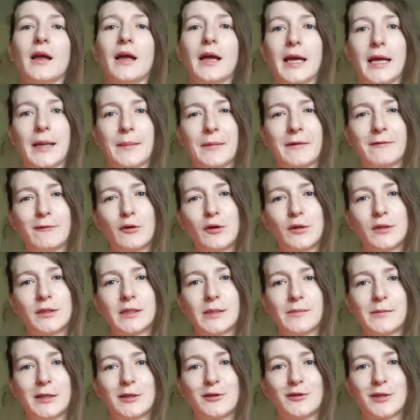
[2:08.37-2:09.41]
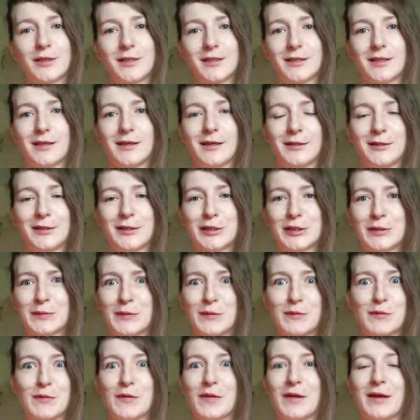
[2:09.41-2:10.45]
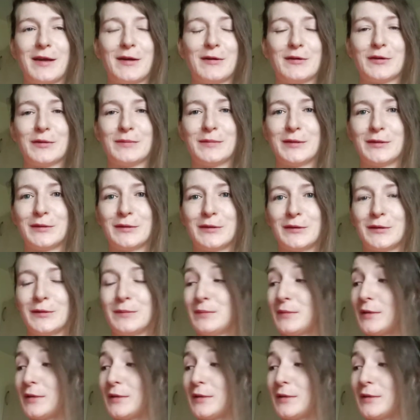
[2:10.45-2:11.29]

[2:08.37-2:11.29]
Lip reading: I've got some interesting ideas about what the hell could be going on,